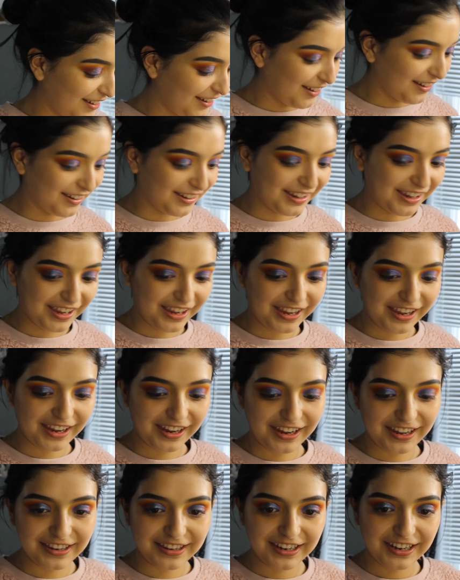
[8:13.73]

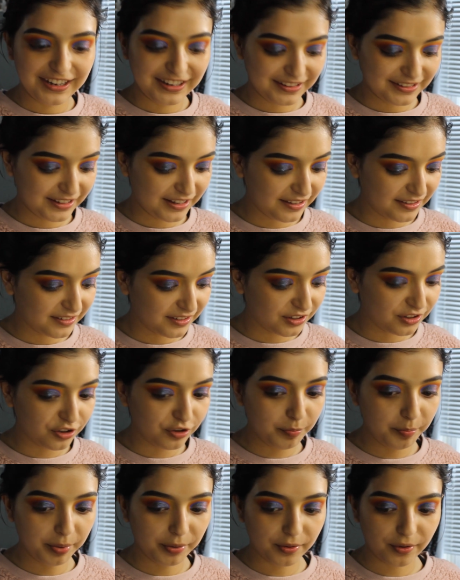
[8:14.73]
Okay, and then it says to
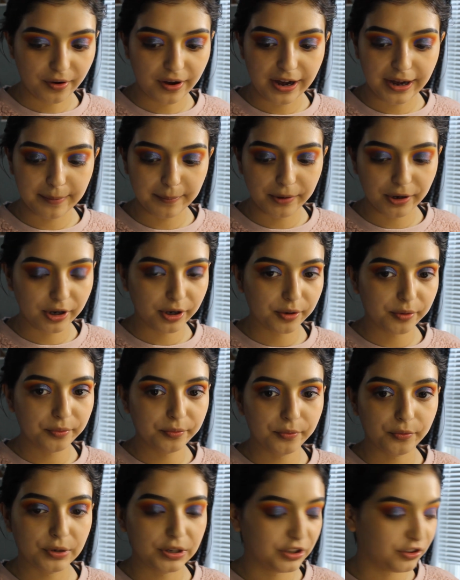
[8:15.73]
do primer,
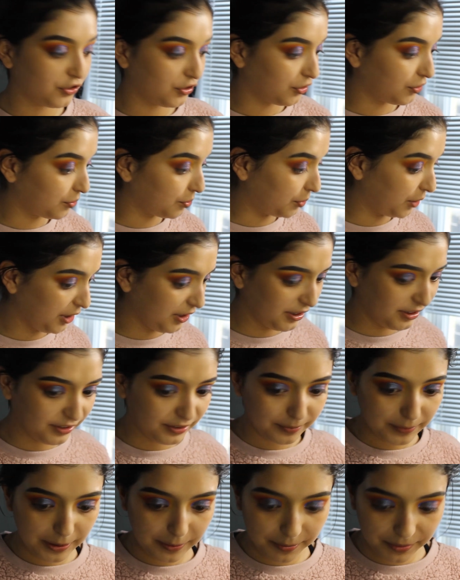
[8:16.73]
which, where
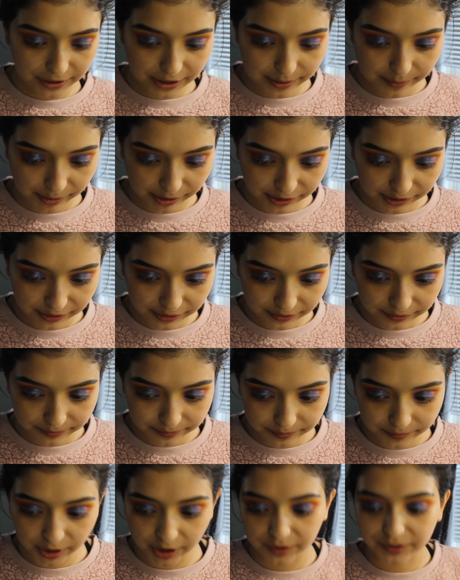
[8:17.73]
is my primer?
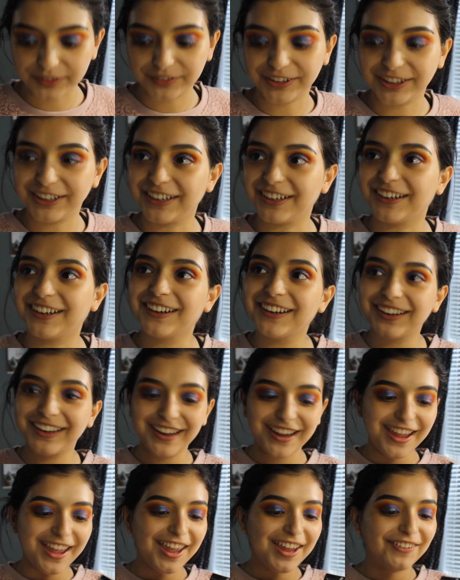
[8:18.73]
Oh, it's right here.
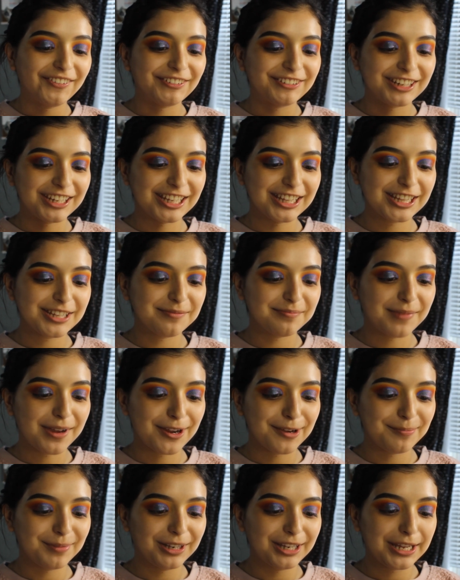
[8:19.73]
We're taking the
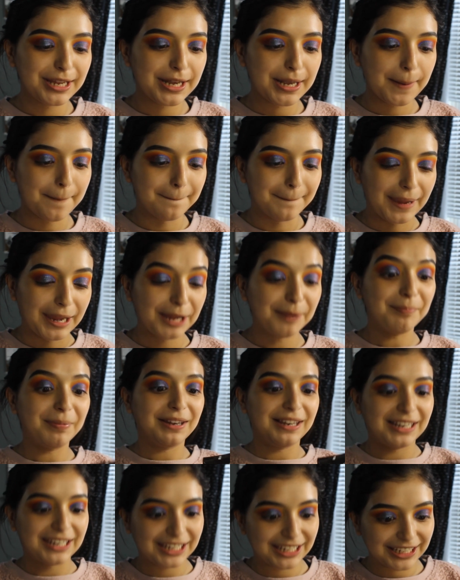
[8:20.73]

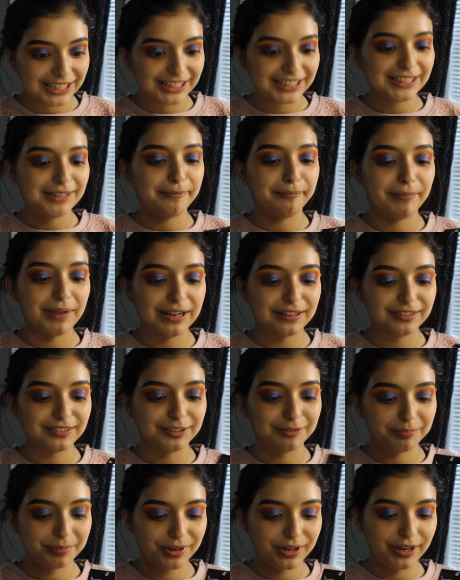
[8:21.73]
Maybelline
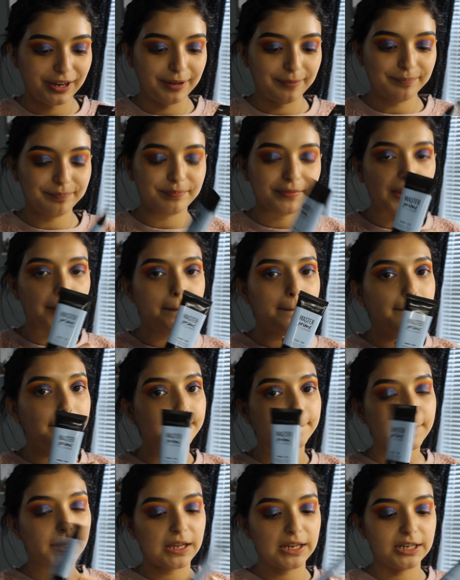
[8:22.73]
Master Prime,
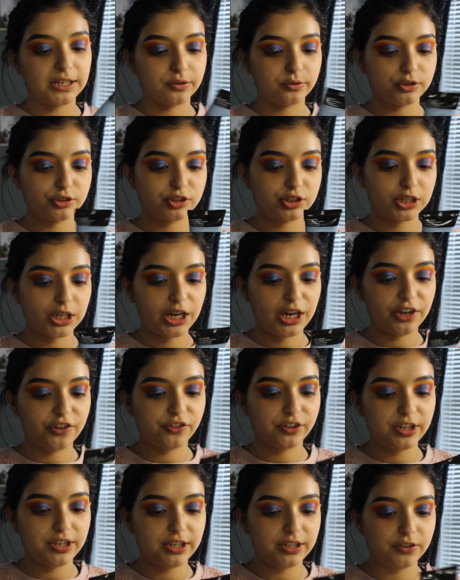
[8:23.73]
and this one's to
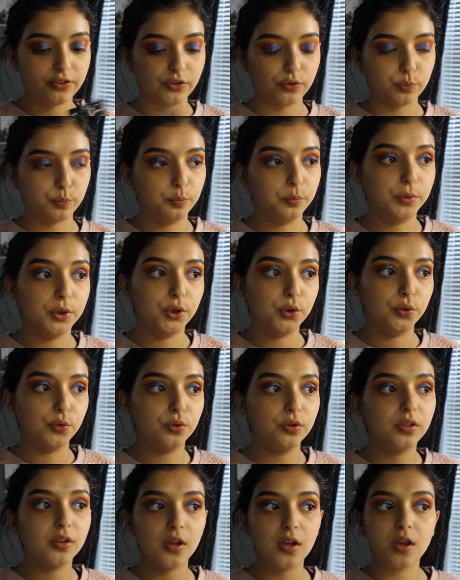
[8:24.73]
hydrate and
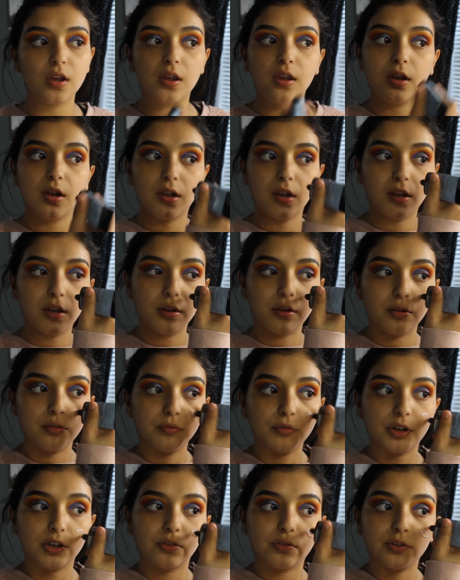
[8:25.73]
smooth. And
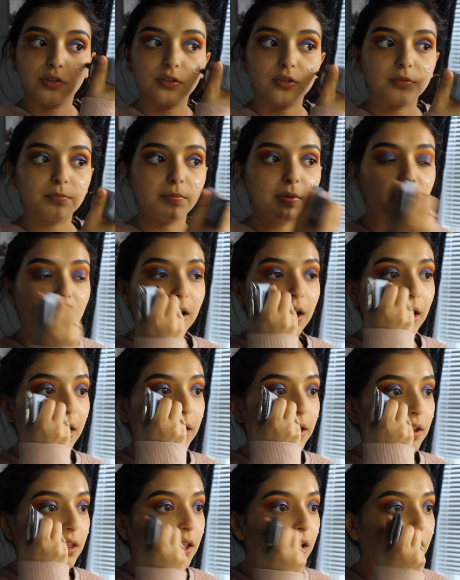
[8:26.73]
we're going to
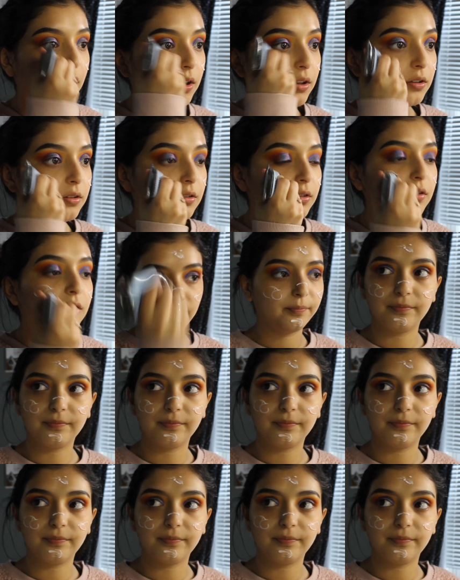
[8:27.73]
apply that.